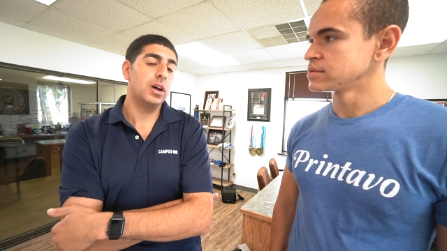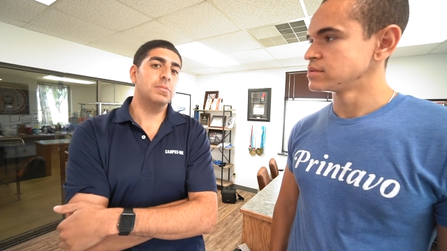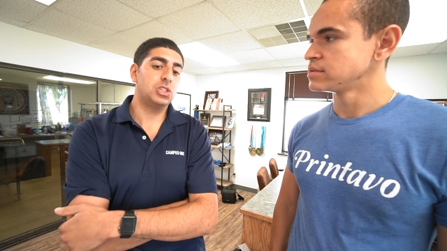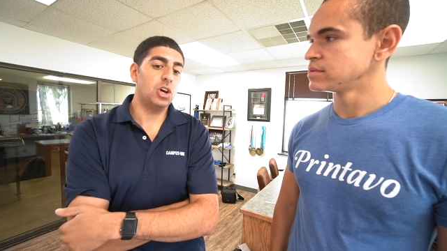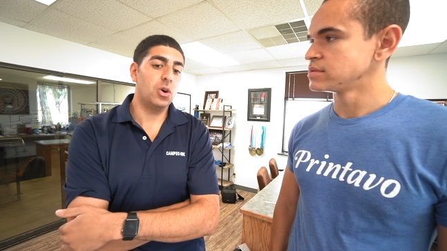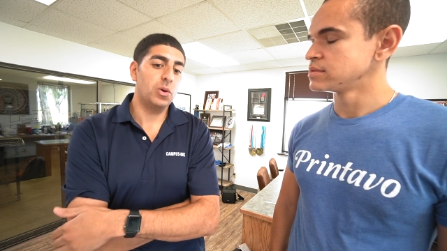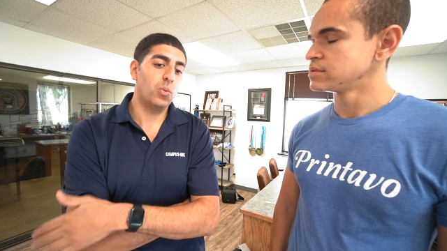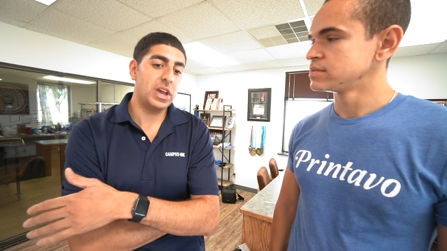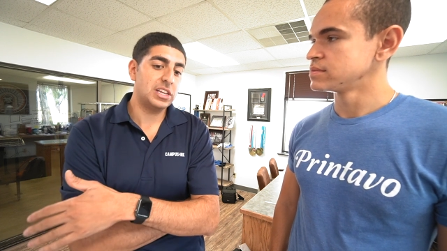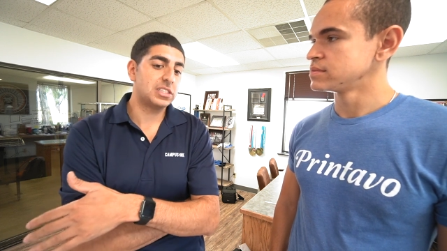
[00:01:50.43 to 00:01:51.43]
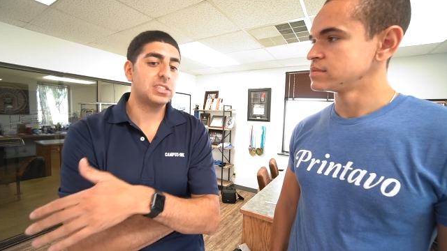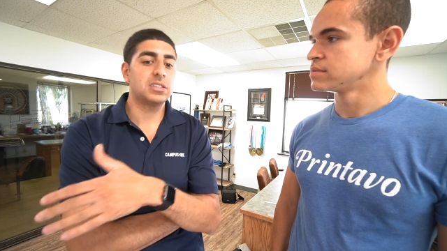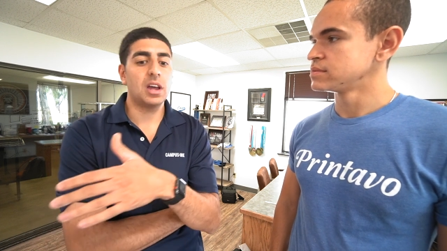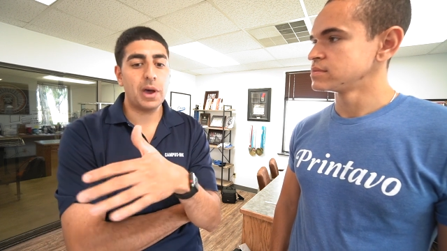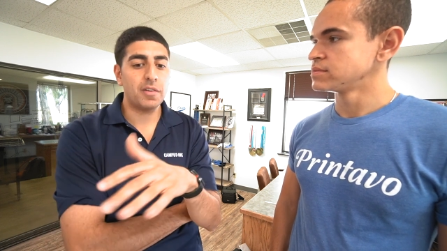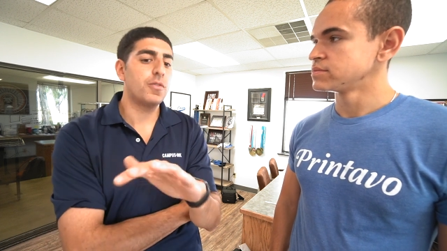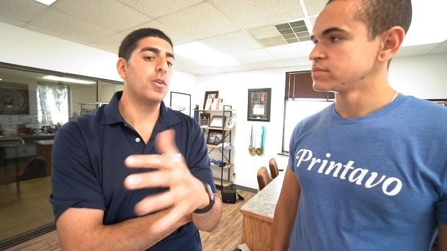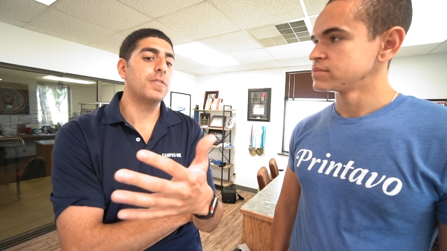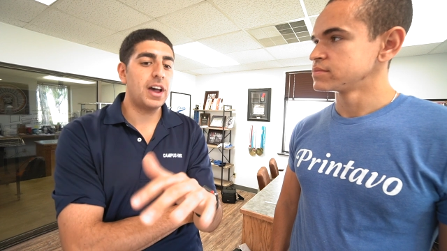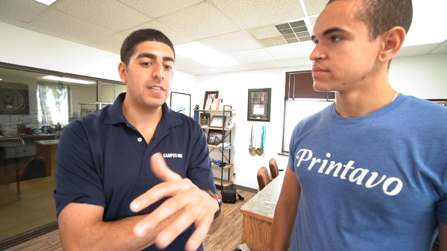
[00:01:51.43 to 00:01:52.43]
Speaker 1: Um, so it waits about four or
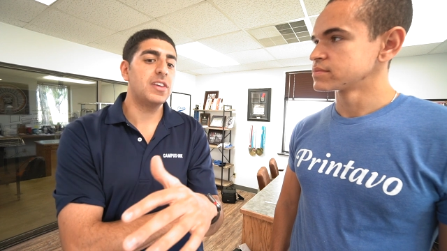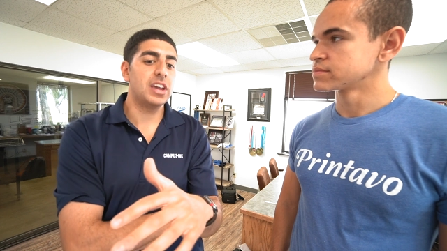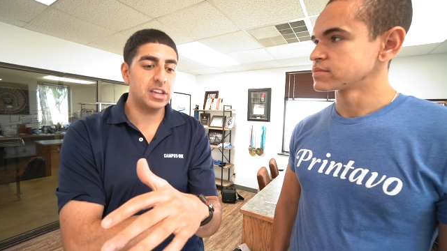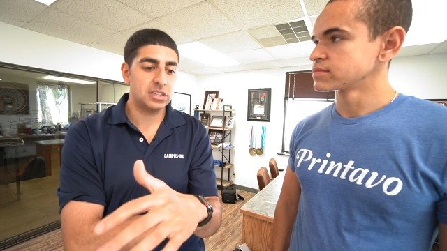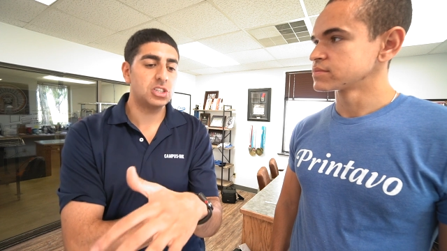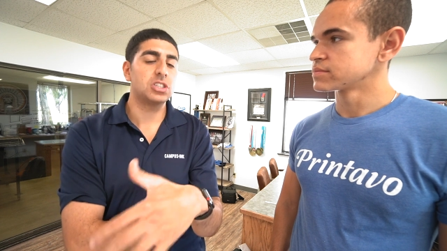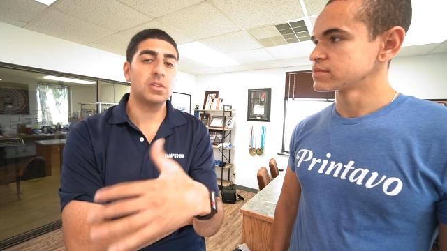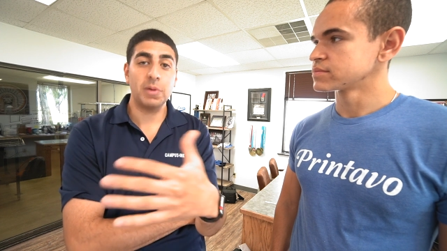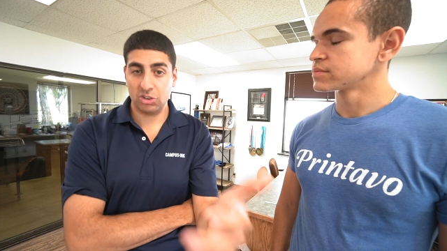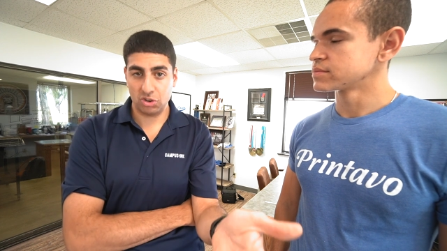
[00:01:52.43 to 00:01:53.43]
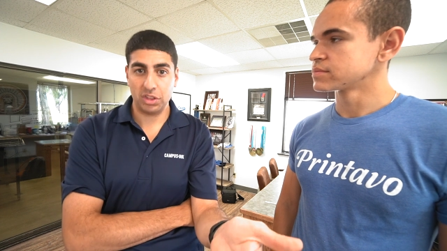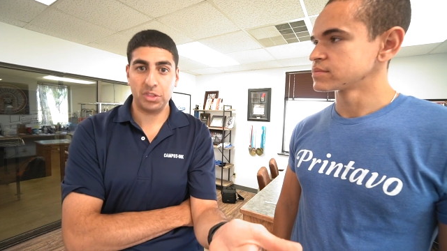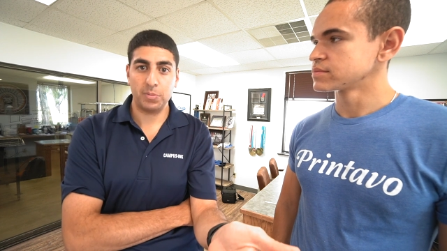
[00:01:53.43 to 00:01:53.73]
five days just to make sure that the